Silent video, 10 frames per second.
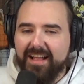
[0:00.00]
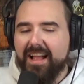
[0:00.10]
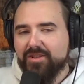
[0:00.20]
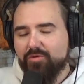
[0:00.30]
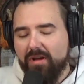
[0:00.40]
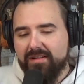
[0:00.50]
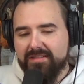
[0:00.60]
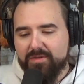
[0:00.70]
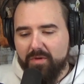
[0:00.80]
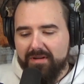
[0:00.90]
I try to
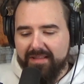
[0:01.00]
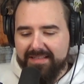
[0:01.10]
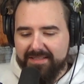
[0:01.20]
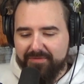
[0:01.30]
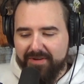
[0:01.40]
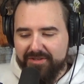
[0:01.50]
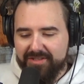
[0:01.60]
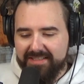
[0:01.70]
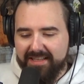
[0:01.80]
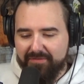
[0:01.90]
swear less in French,
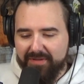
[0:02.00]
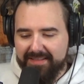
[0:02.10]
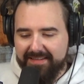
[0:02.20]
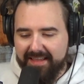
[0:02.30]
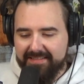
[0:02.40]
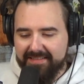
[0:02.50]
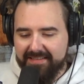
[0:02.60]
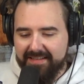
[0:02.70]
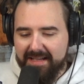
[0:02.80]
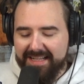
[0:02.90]
because I feel it takes,
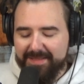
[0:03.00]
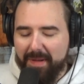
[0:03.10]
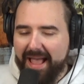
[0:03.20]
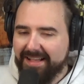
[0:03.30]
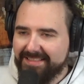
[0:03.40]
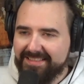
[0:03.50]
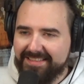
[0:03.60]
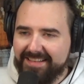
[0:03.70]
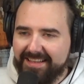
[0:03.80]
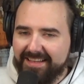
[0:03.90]
because of my
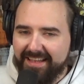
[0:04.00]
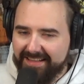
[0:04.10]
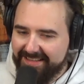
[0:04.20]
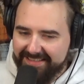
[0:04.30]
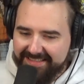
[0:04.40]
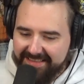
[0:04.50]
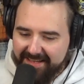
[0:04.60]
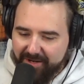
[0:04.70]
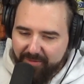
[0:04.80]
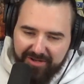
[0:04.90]
accent, it doesn't,
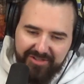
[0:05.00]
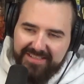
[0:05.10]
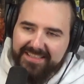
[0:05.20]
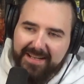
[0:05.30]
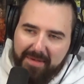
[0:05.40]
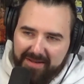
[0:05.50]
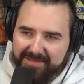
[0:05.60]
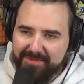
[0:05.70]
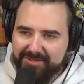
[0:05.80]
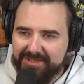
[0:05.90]
the aggression doesn't come out
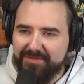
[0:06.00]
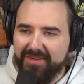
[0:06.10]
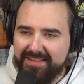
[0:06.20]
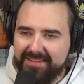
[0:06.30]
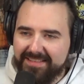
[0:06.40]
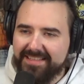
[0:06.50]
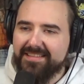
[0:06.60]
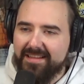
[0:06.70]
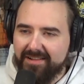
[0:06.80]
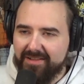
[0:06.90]
as much. It's funny. It's like
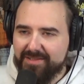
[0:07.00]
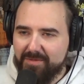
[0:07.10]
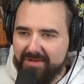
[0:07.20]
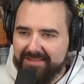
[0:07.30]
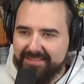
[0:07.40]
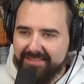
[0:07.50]
Santa Claus swearing.